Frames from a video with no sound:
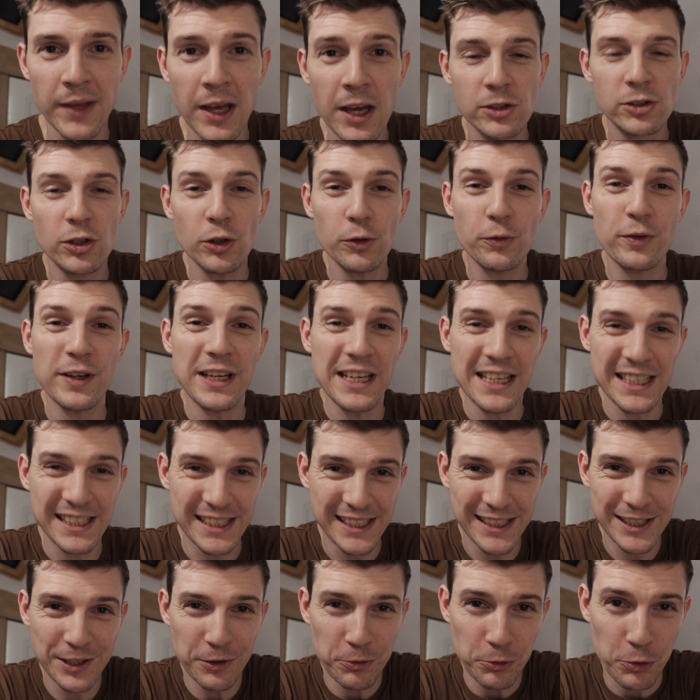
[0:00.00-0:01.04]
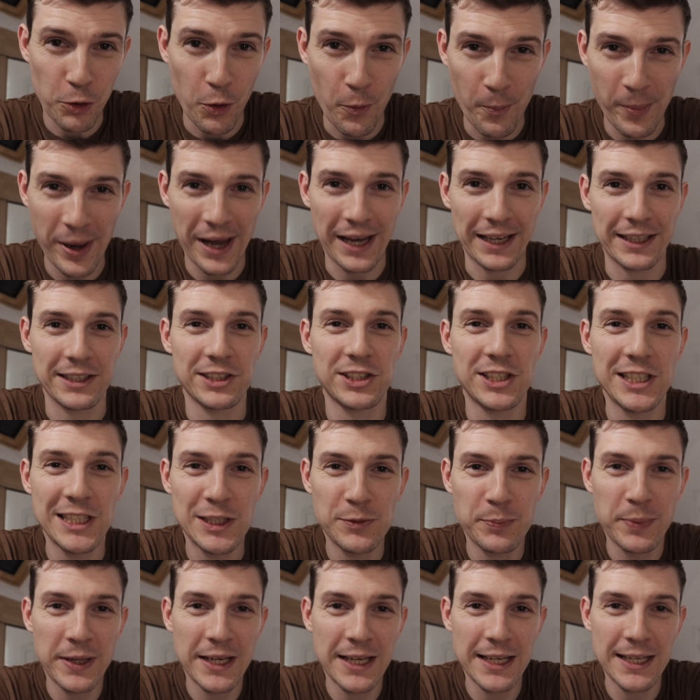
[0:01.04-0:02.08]
Sophie is still not back. She's
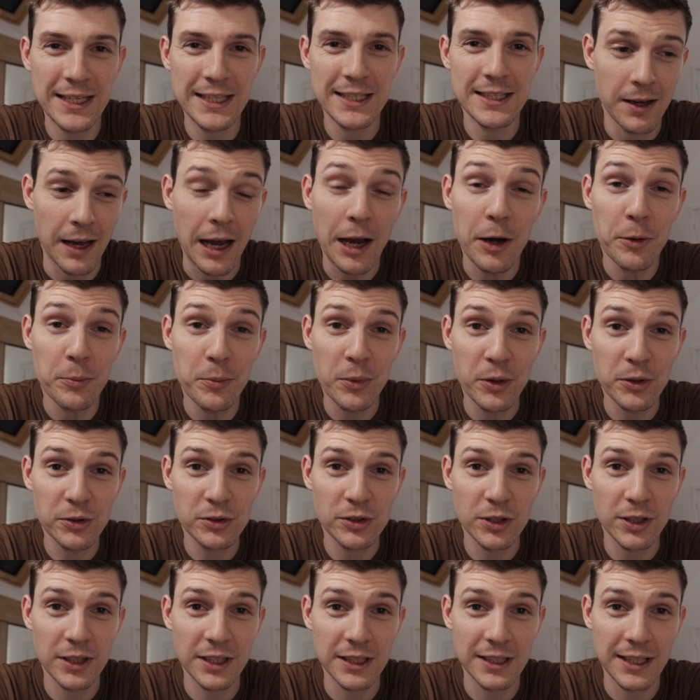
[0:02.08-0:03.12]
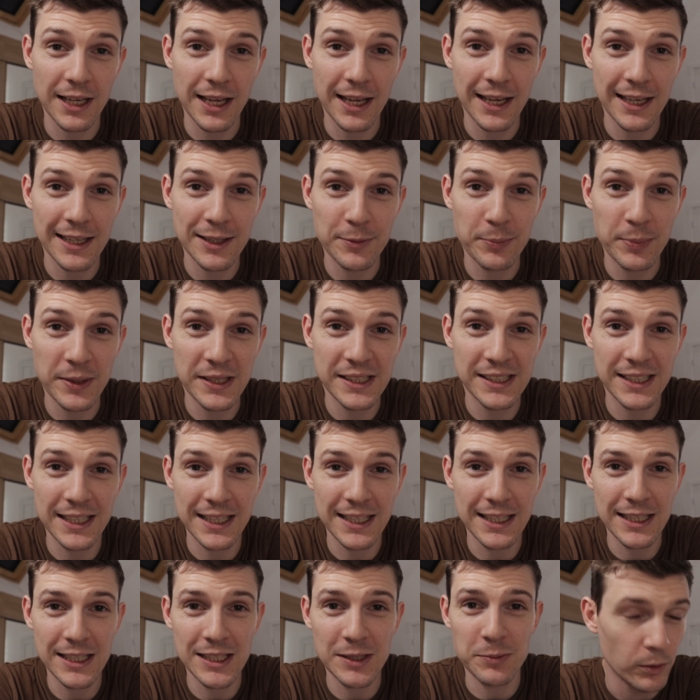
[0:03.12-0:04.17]
been out most of the day,
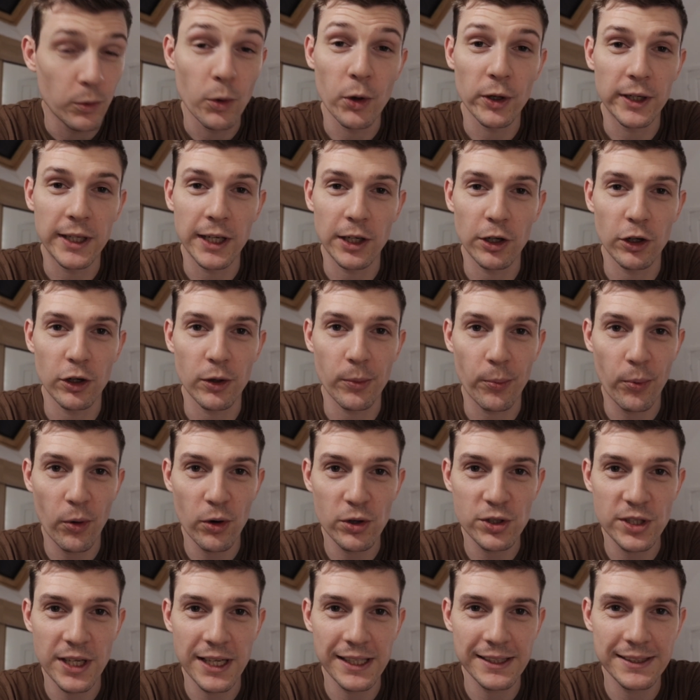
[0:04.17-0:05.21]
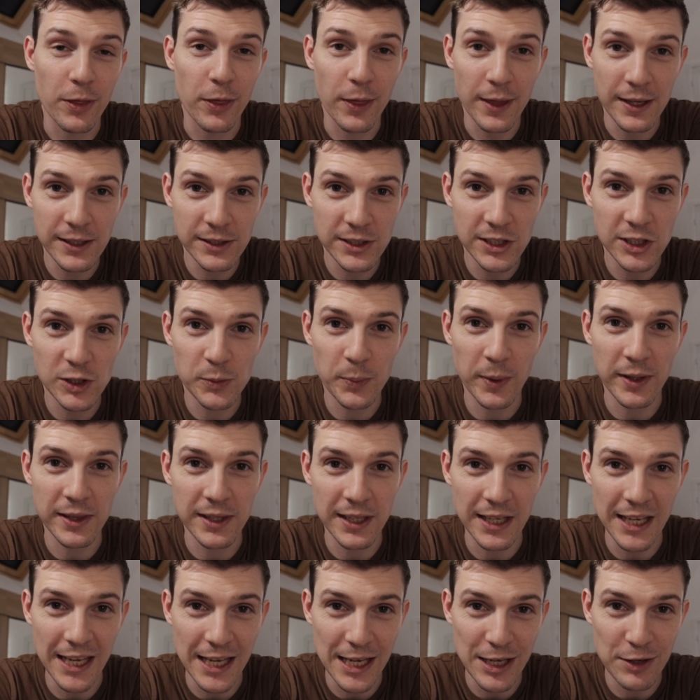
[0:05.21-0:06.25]
busy working on a project. Then she spent
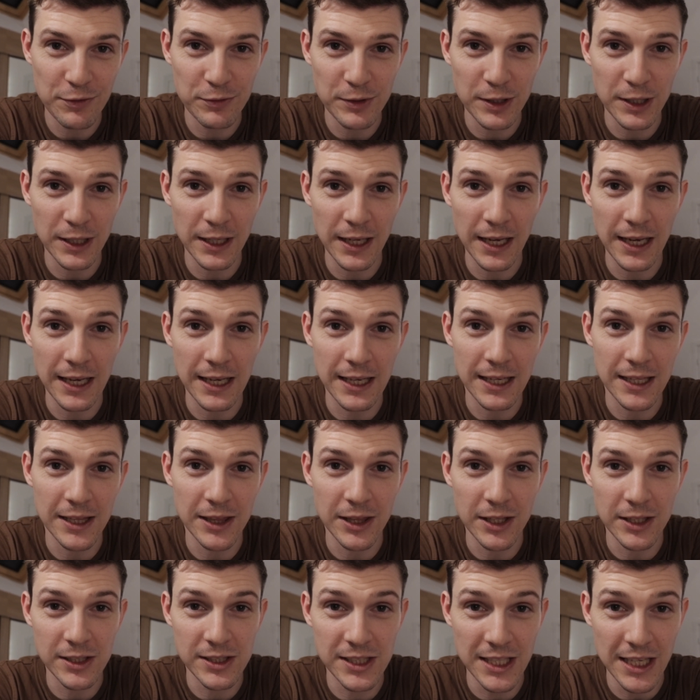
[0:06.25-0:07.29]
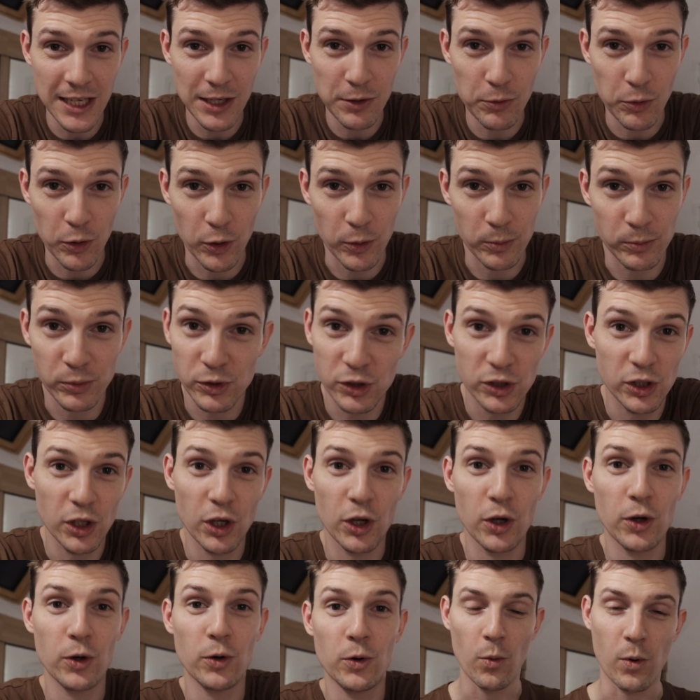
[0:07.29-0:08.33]
the evening in the tea room.
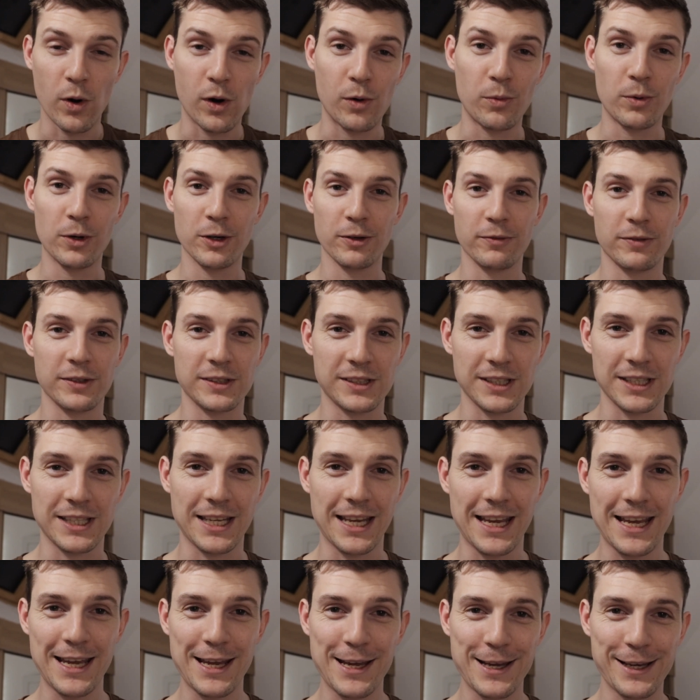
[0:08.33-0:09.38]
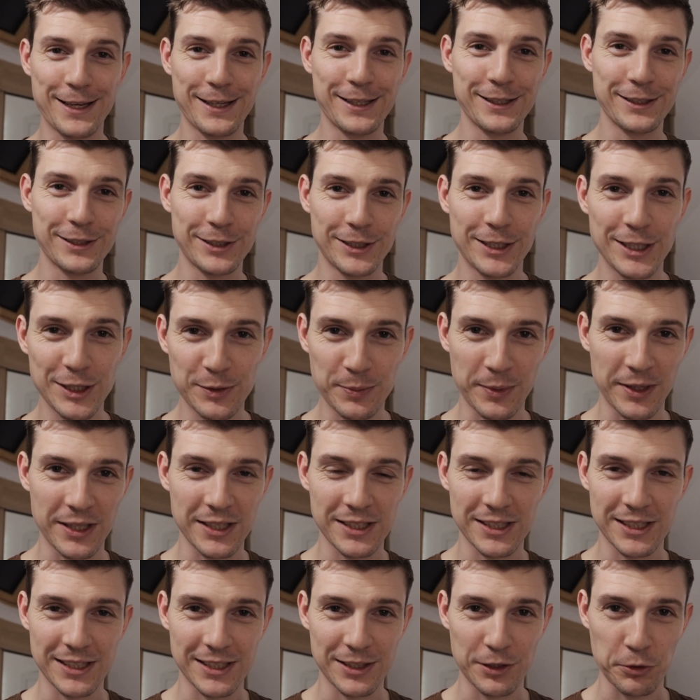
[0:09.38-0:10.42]
So while one of us is here, she's
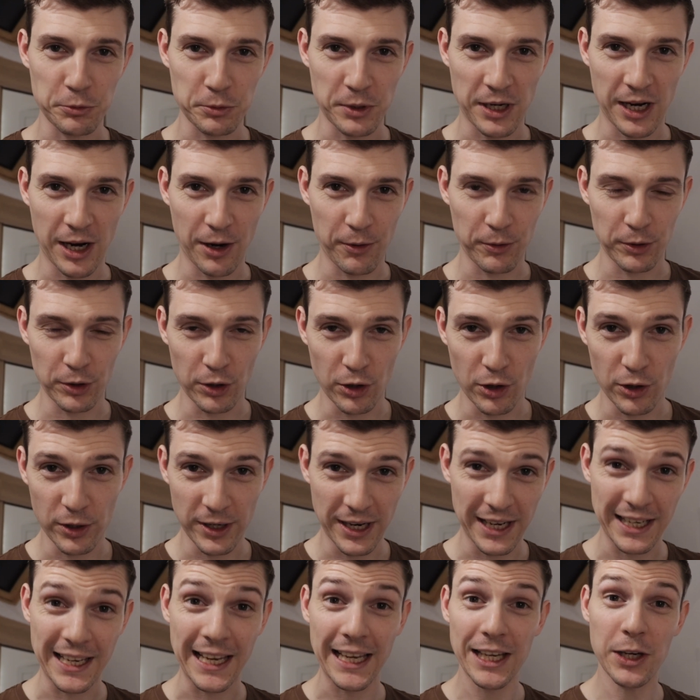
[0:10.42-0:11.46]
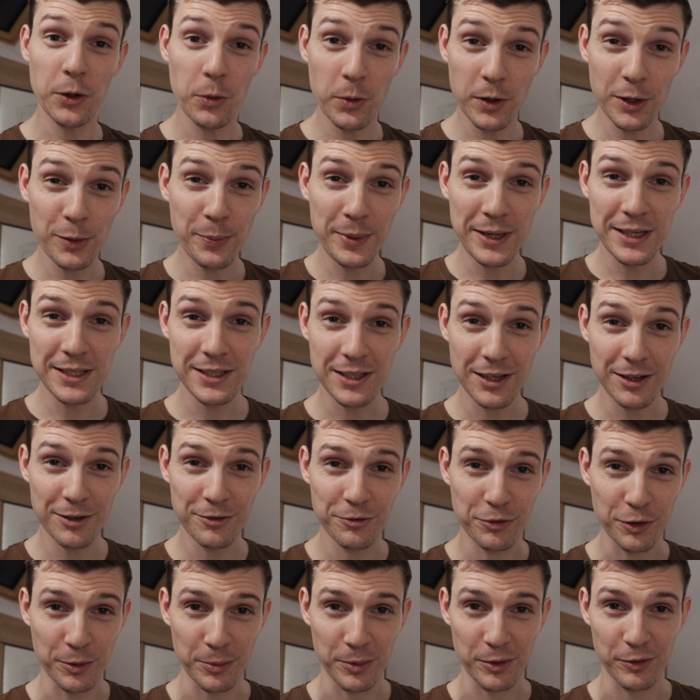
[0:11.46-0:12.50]
managed to still carry on and get quite a bit done
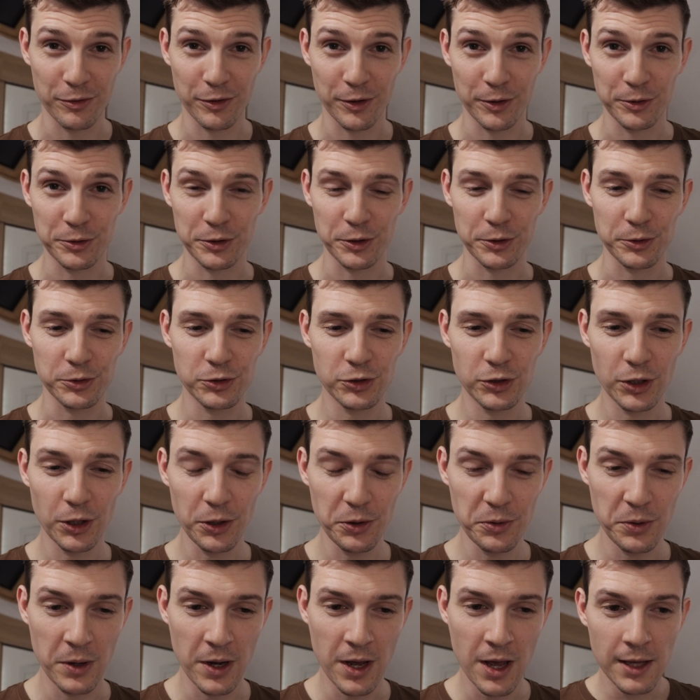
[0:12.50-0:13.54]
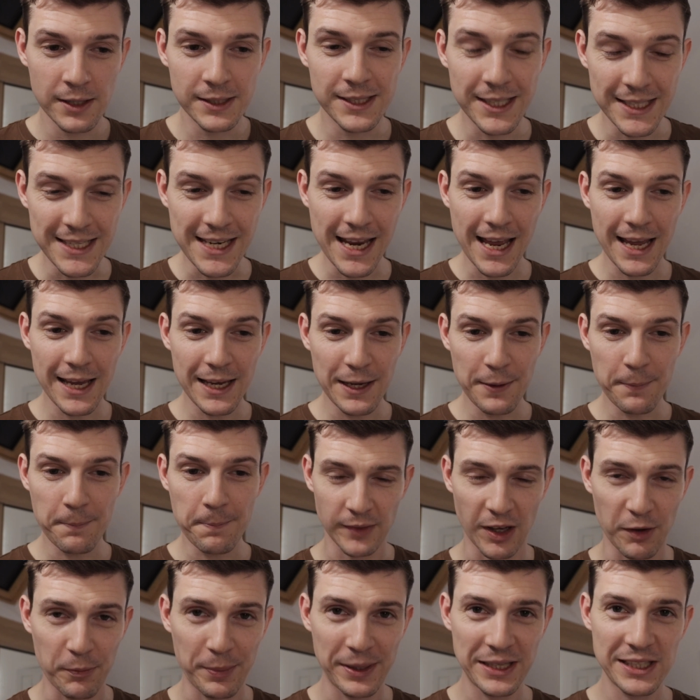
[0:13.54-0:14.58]
from her photos. So today
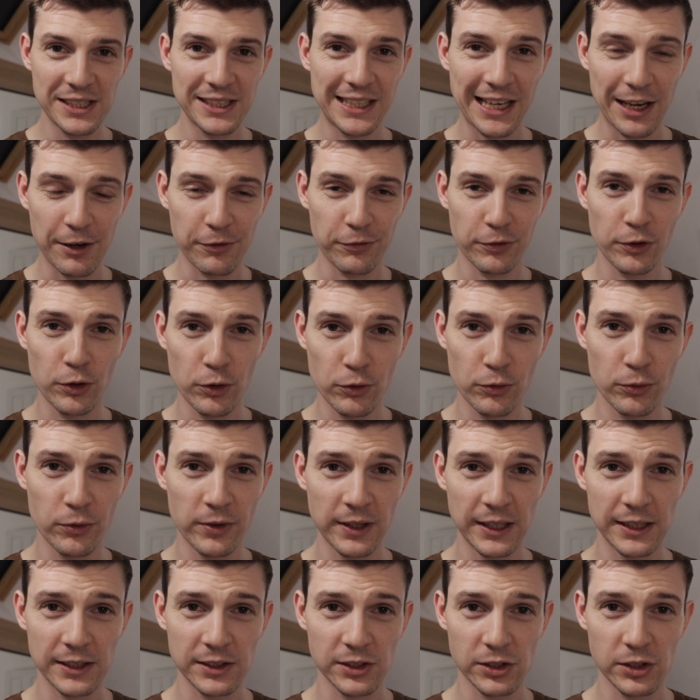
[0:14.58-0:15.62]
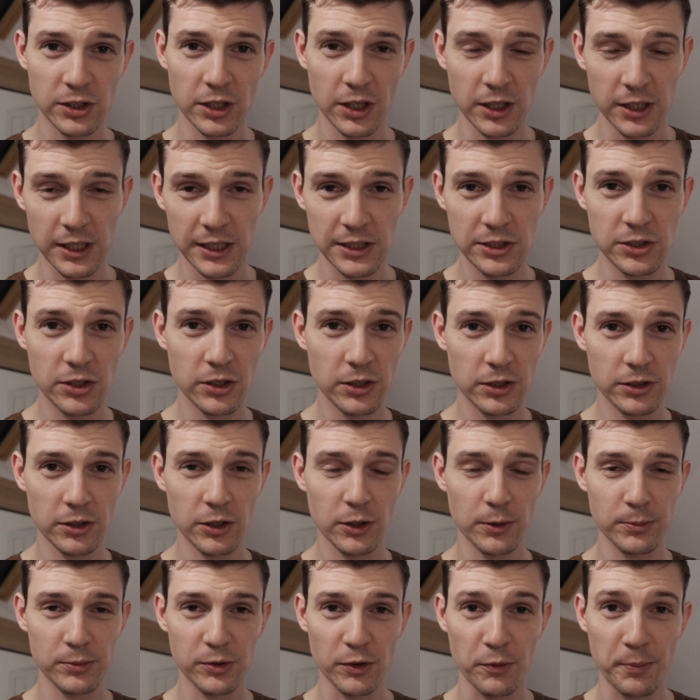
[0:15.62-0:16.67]
I've managed to get a few things done in
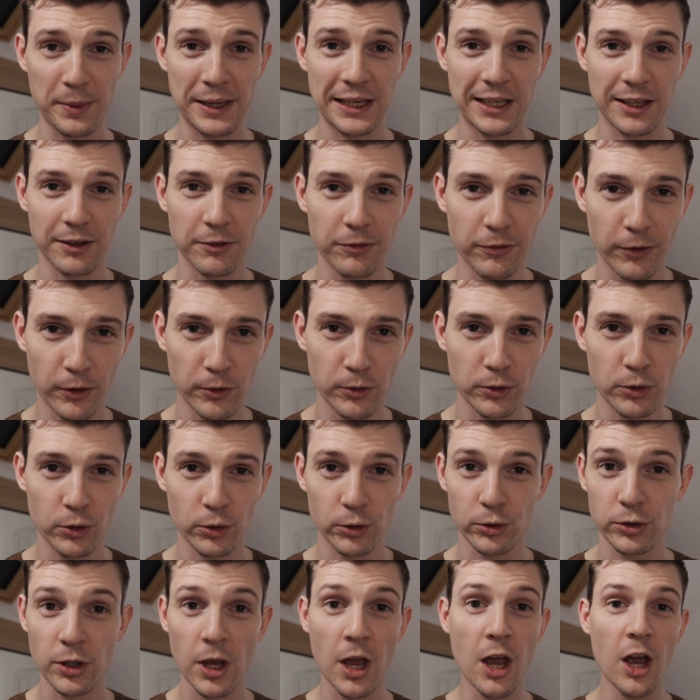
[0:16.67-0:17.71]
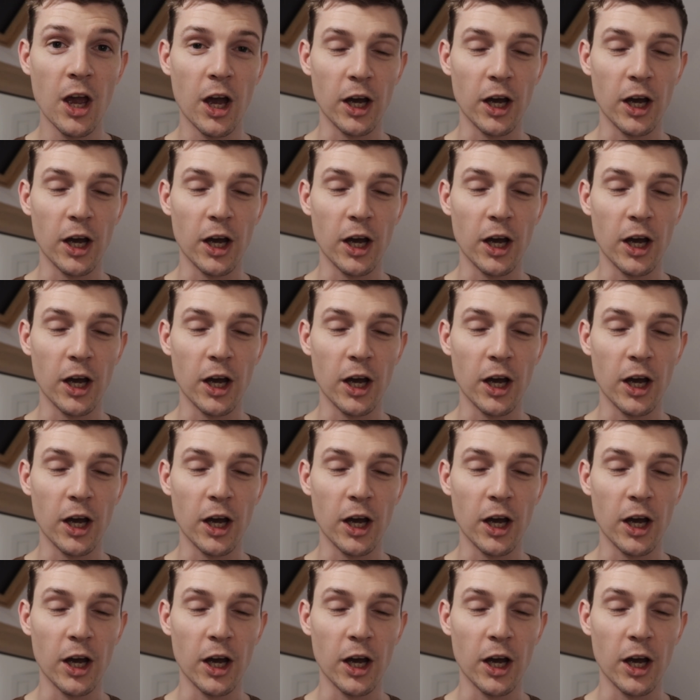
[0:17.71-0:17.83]
terms of making phone calls.